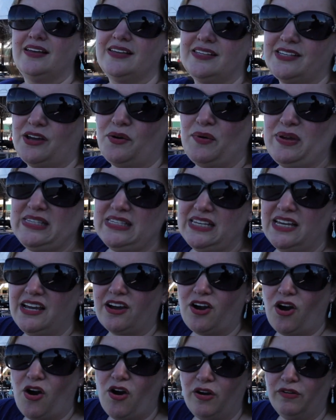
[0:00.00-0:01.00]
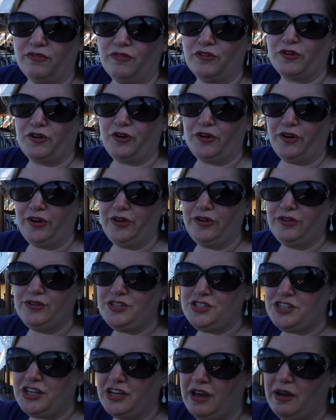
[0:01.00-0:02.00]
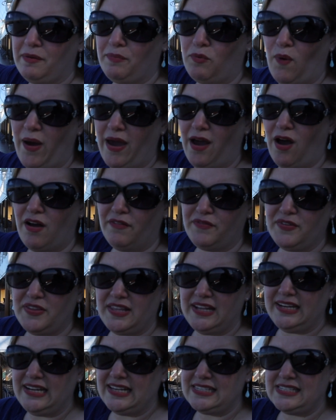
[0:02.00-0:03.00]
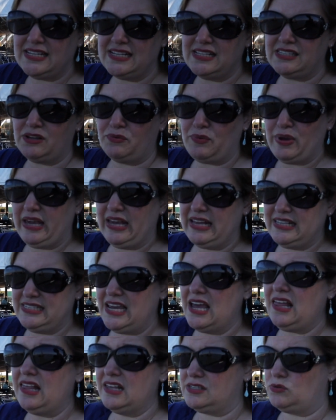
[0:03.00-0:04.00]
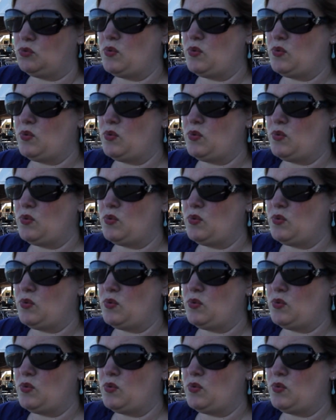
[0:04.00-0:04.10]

So we see a Carnival cruise ship way off in the distance, and we can tell it's